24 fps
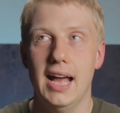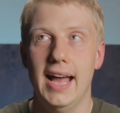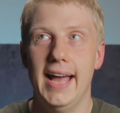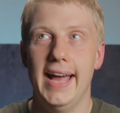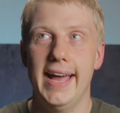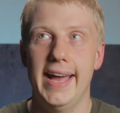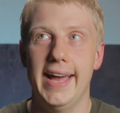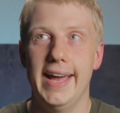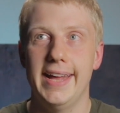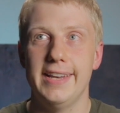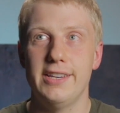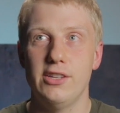
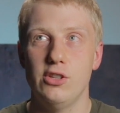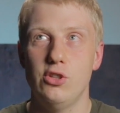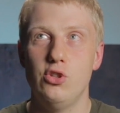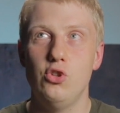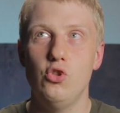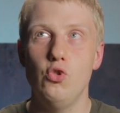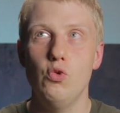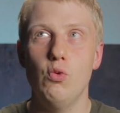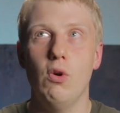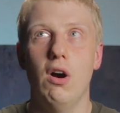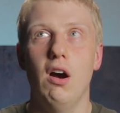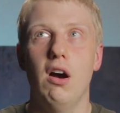and
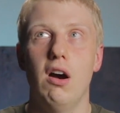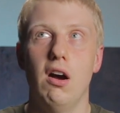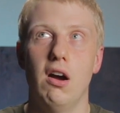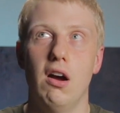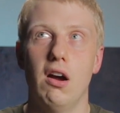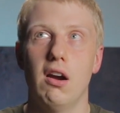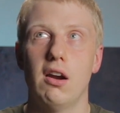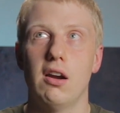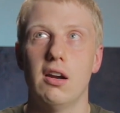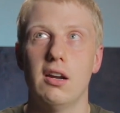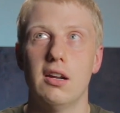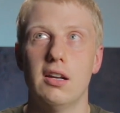you
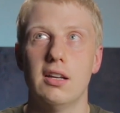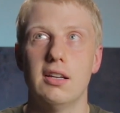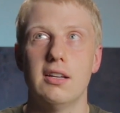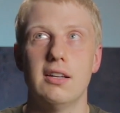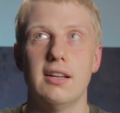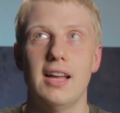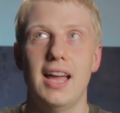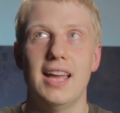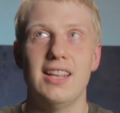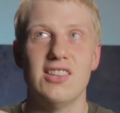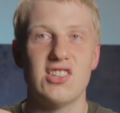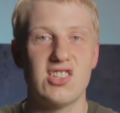are
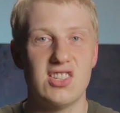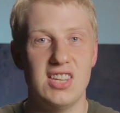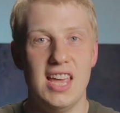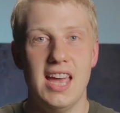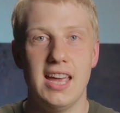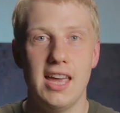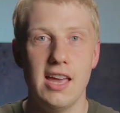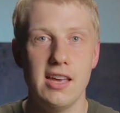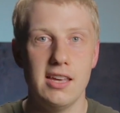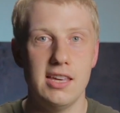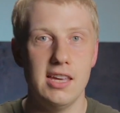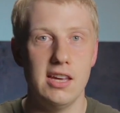in
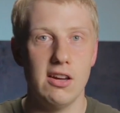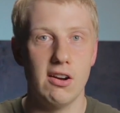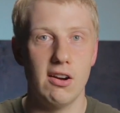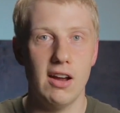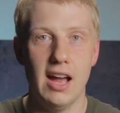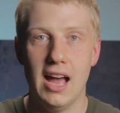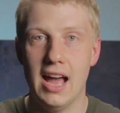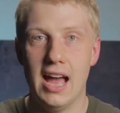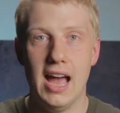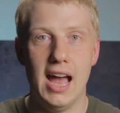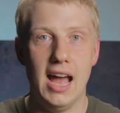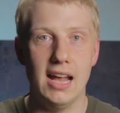2nd
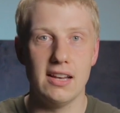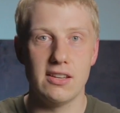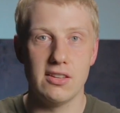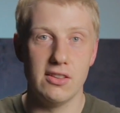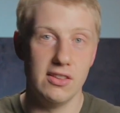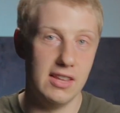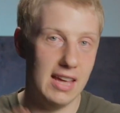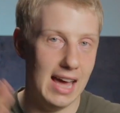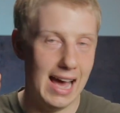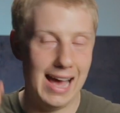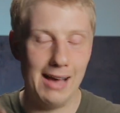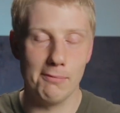gear at
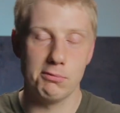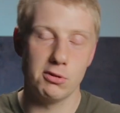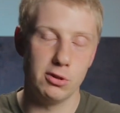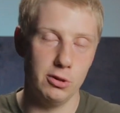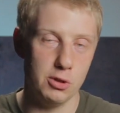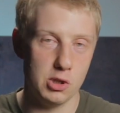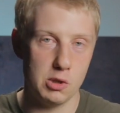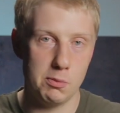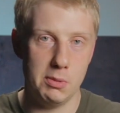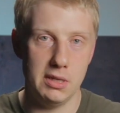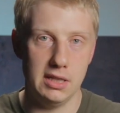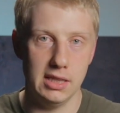the
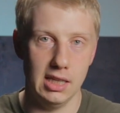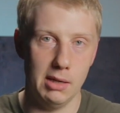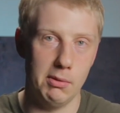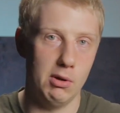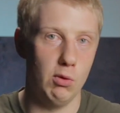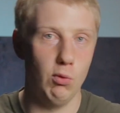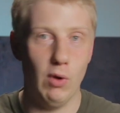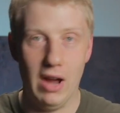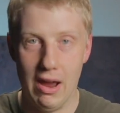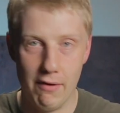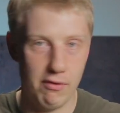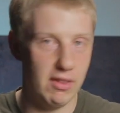absolute speed
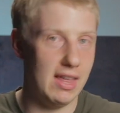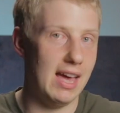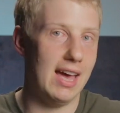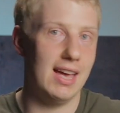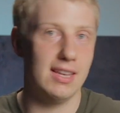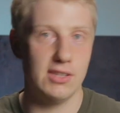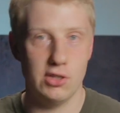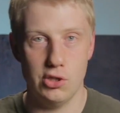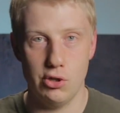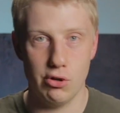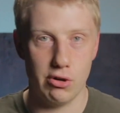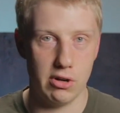limit, whatever that
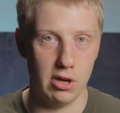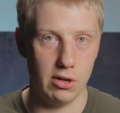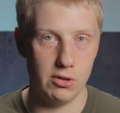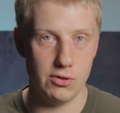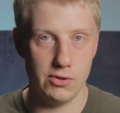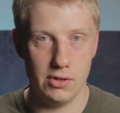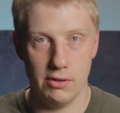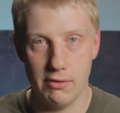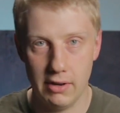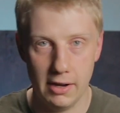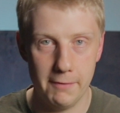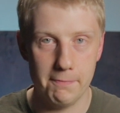is in your
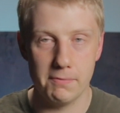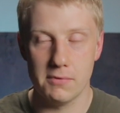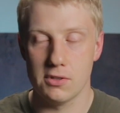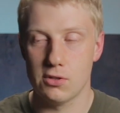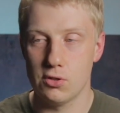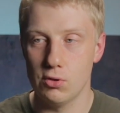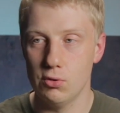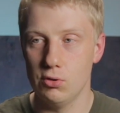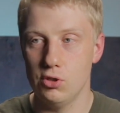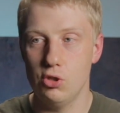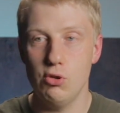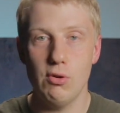country, right?
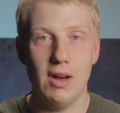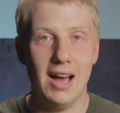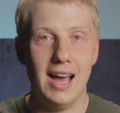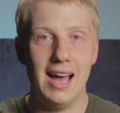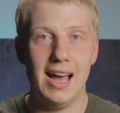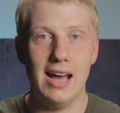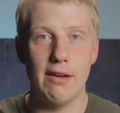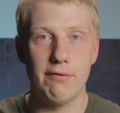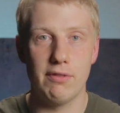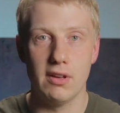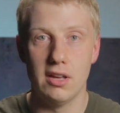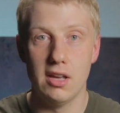So you
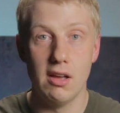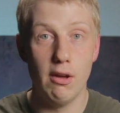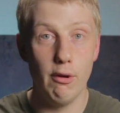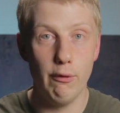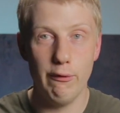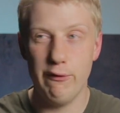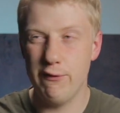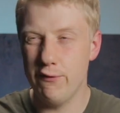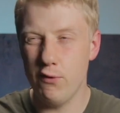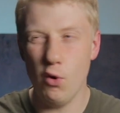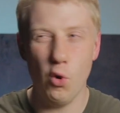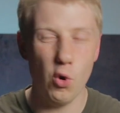have
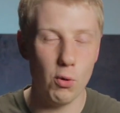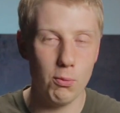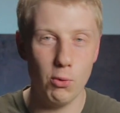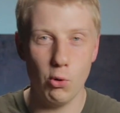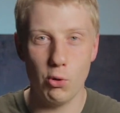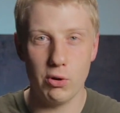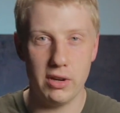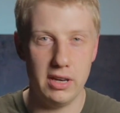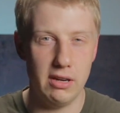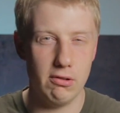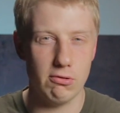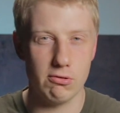4
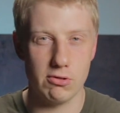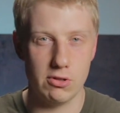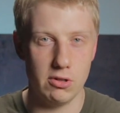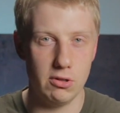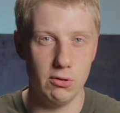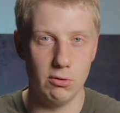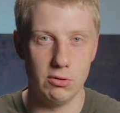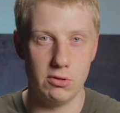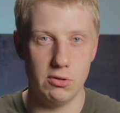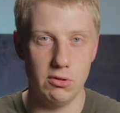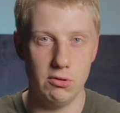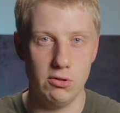more gears to
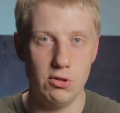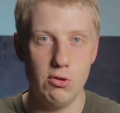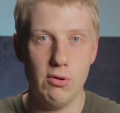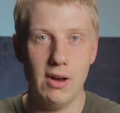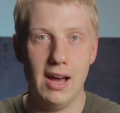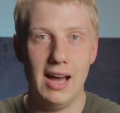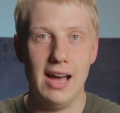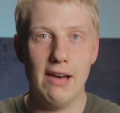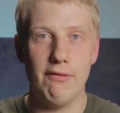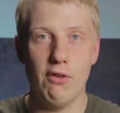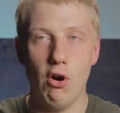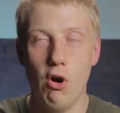go to. You
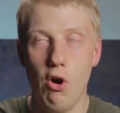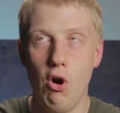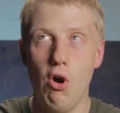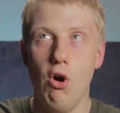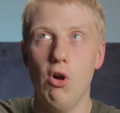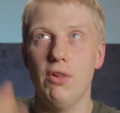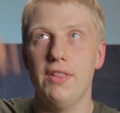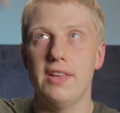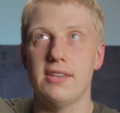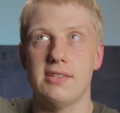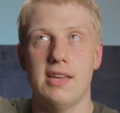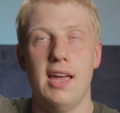have
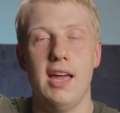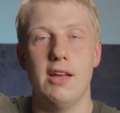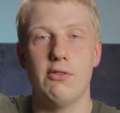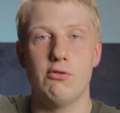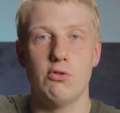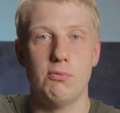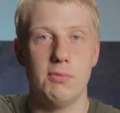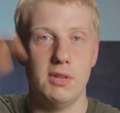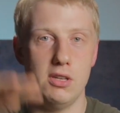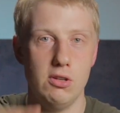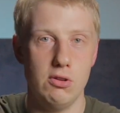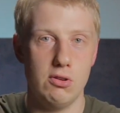all this
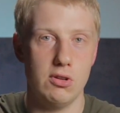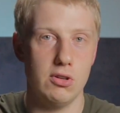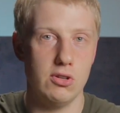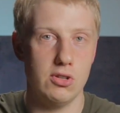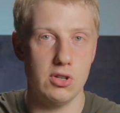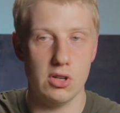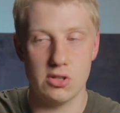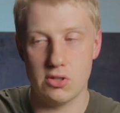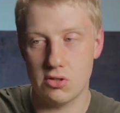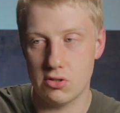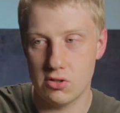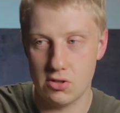headroom that you can
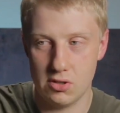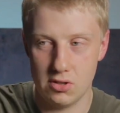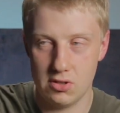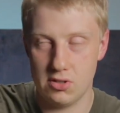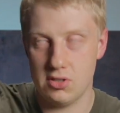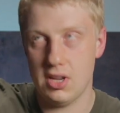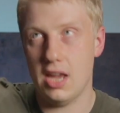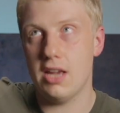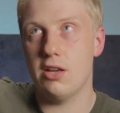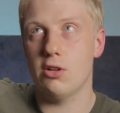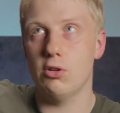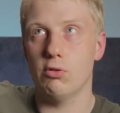just
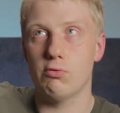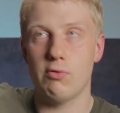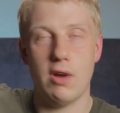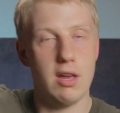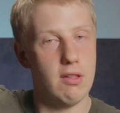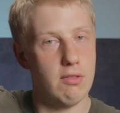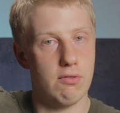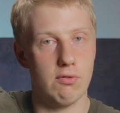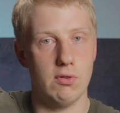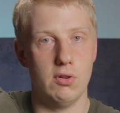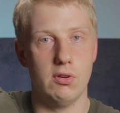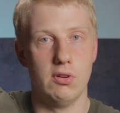cycle
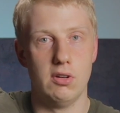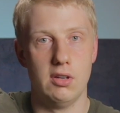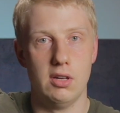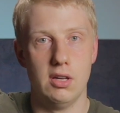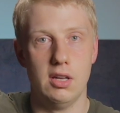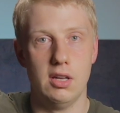right through.